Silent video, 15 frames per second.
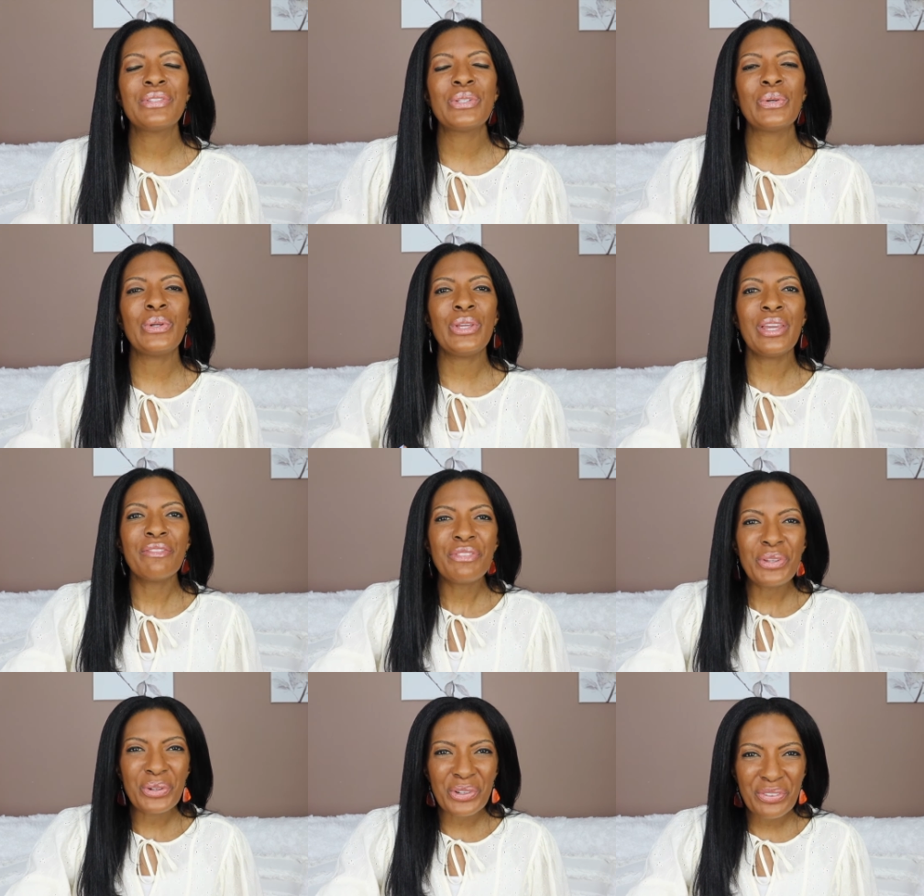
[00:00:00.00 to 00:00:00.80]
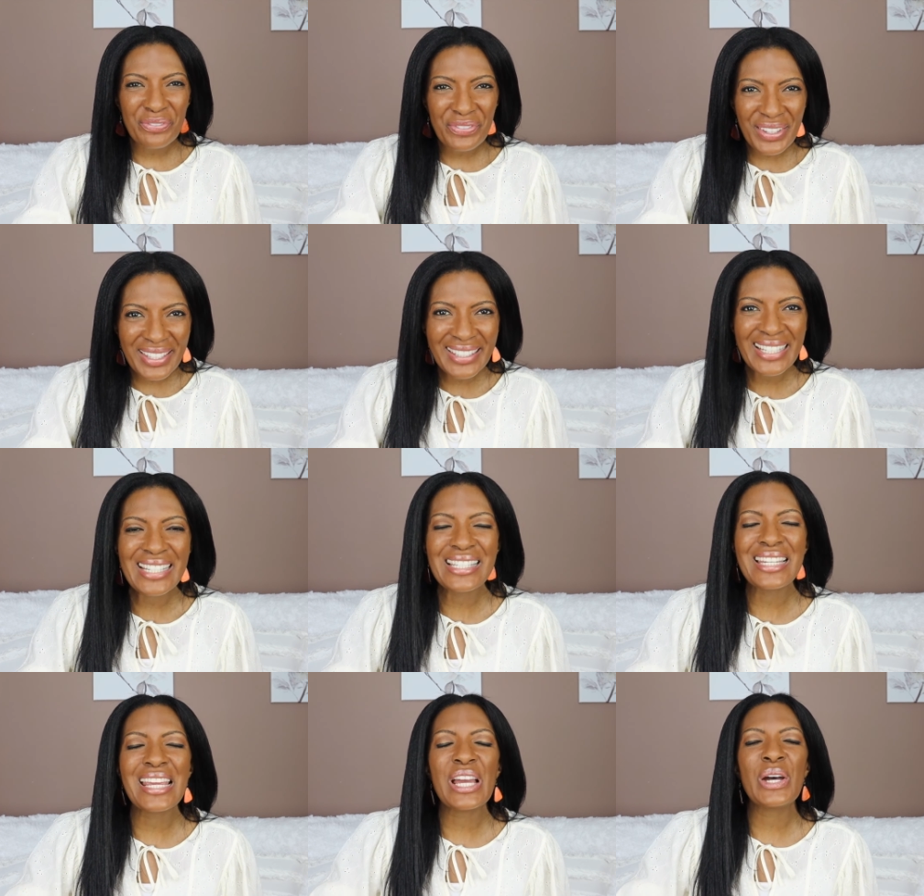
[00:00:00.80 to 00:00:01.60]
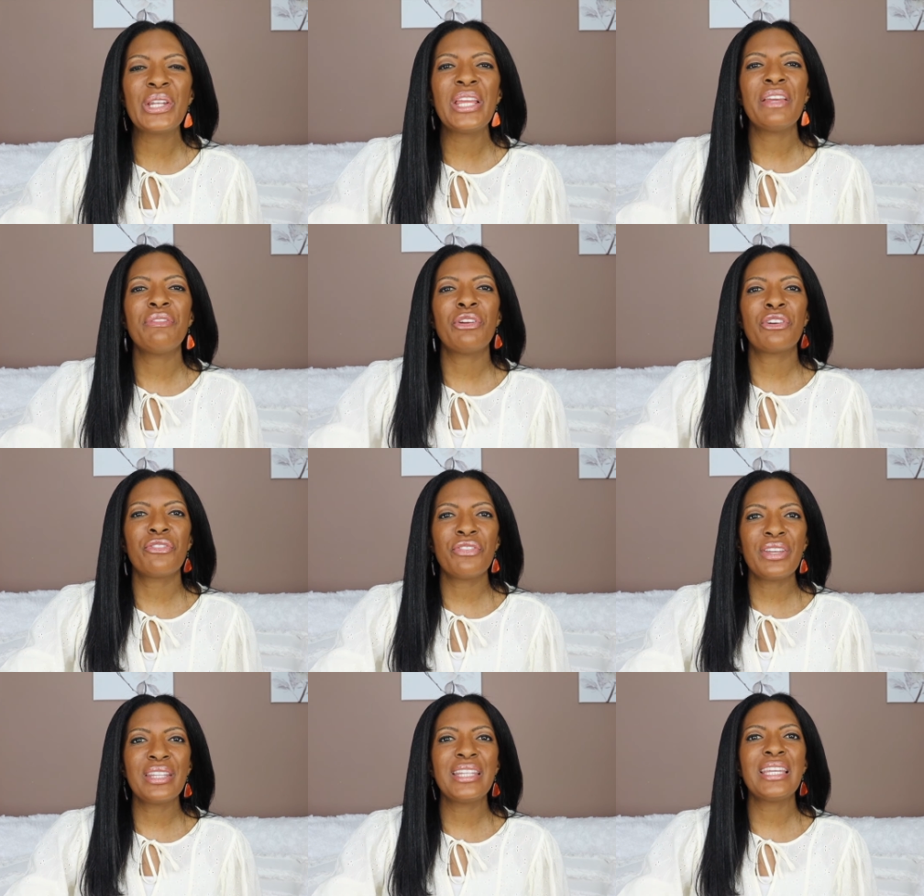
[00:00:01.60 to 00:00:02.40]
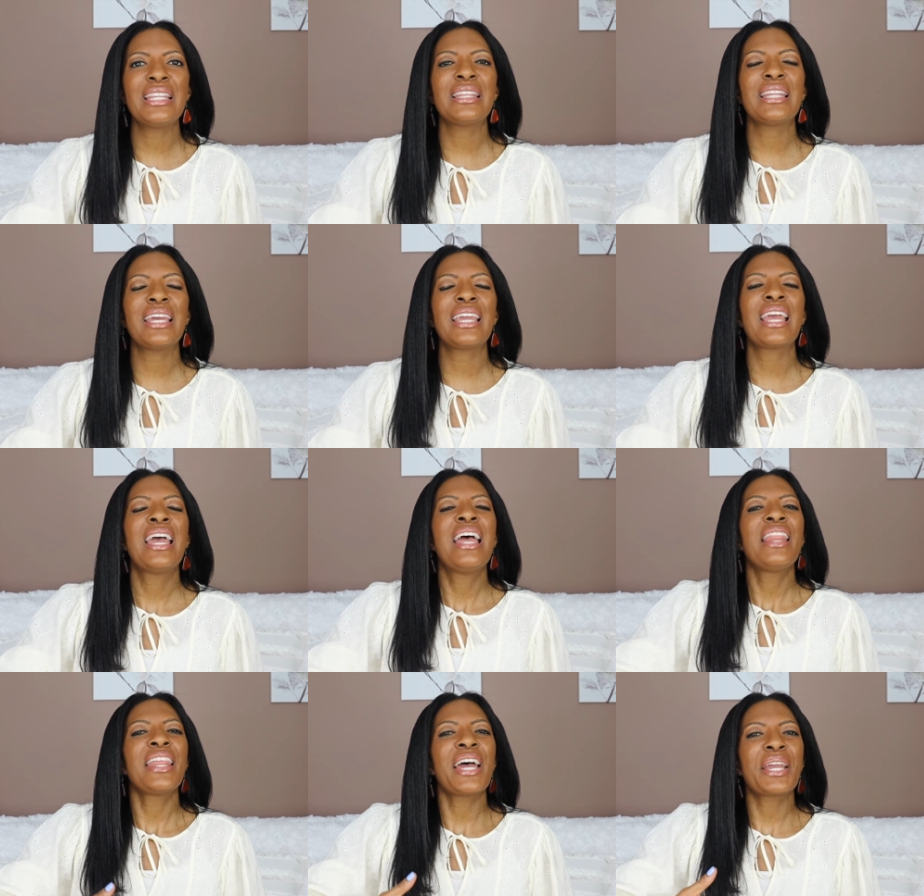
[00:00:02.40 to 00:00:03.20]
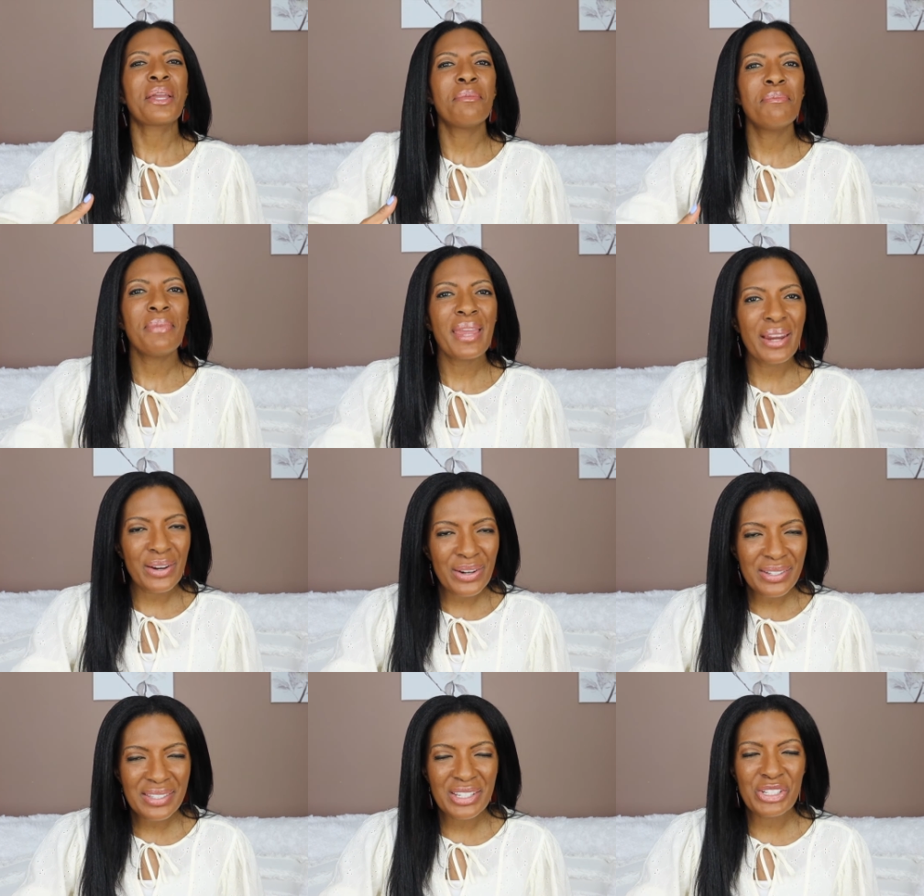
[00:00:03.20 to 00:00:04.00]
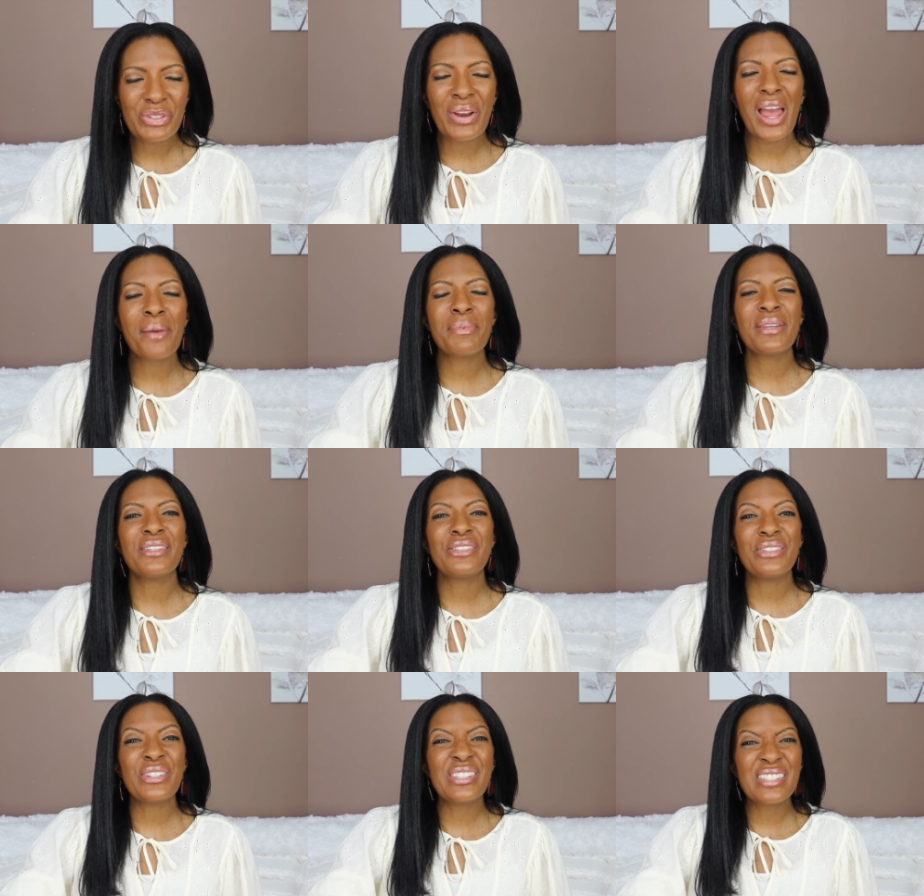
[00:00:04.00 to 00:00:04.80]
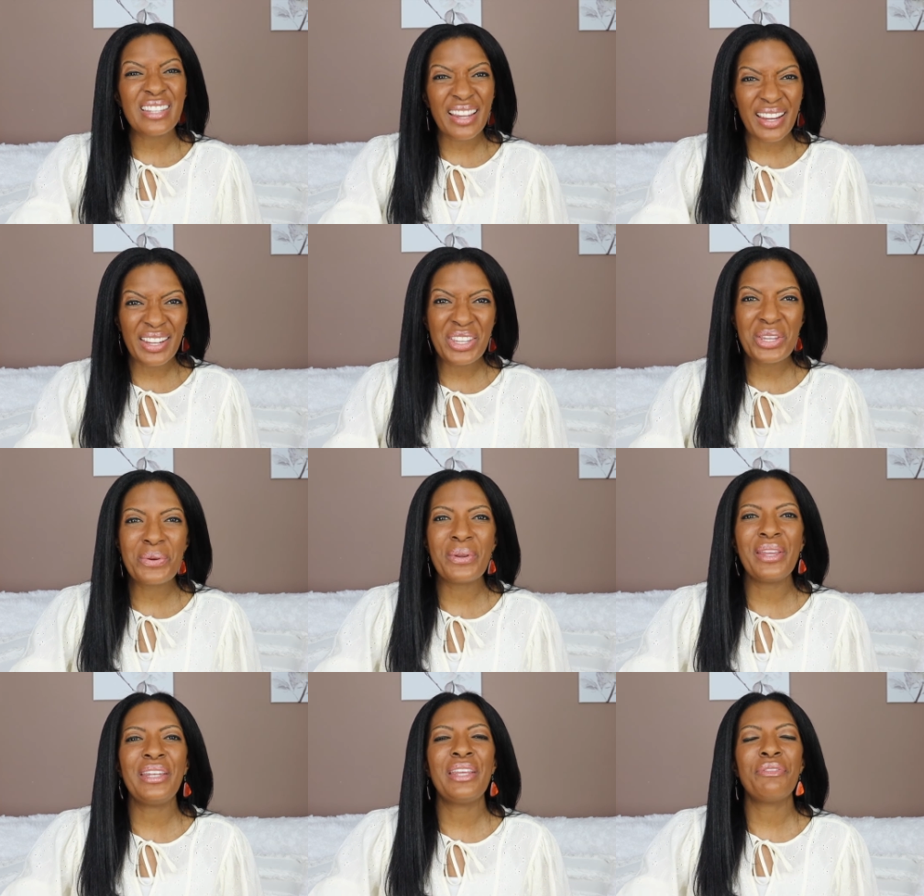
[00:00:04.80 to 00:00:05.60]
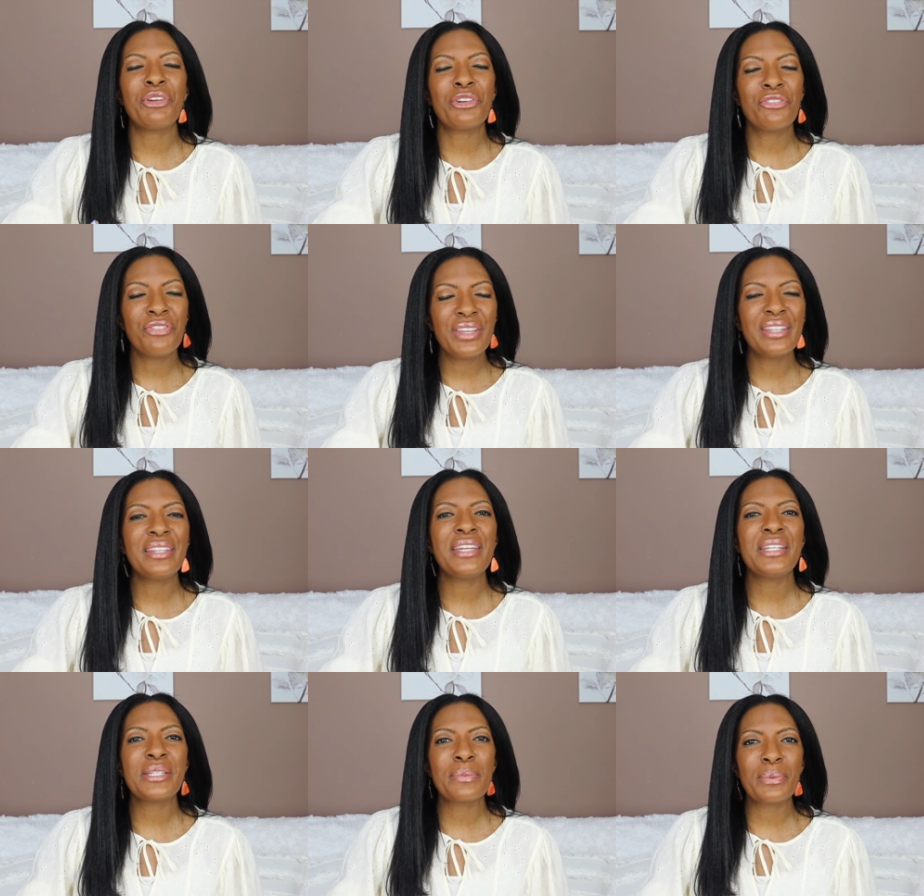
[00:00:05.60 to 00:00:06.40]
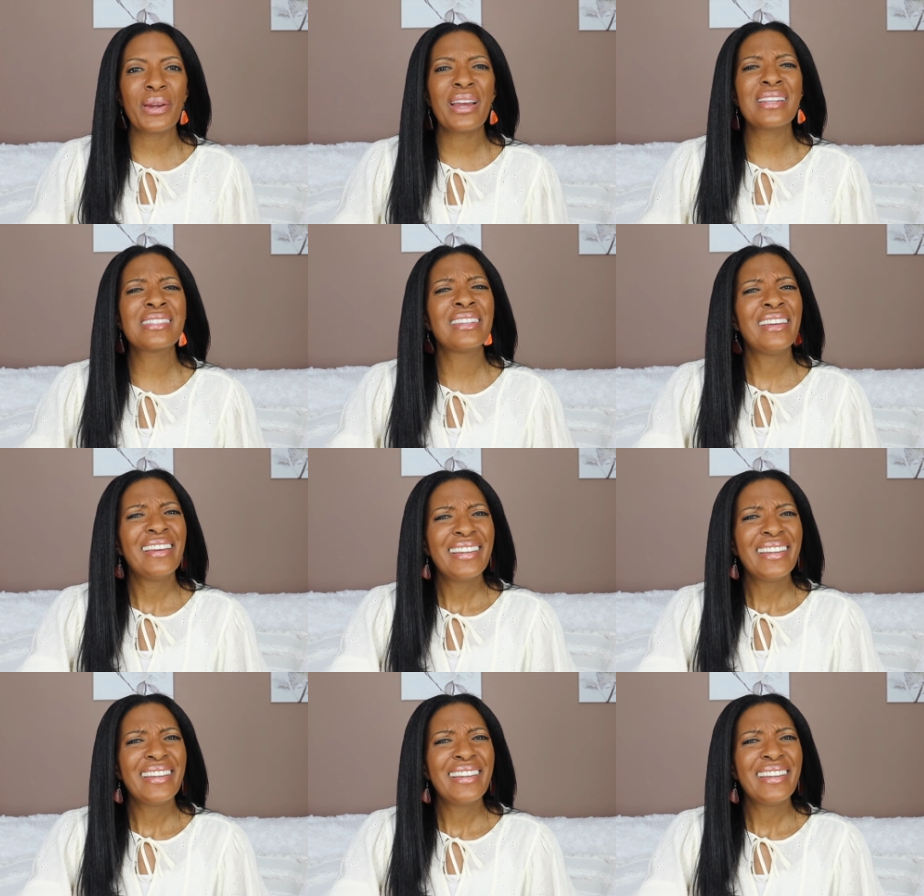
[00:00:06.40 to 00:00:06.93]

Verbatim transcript: So if you're feeling down, if you're feeling like that comparison trap is just sucking you in, if you're feeling depressed,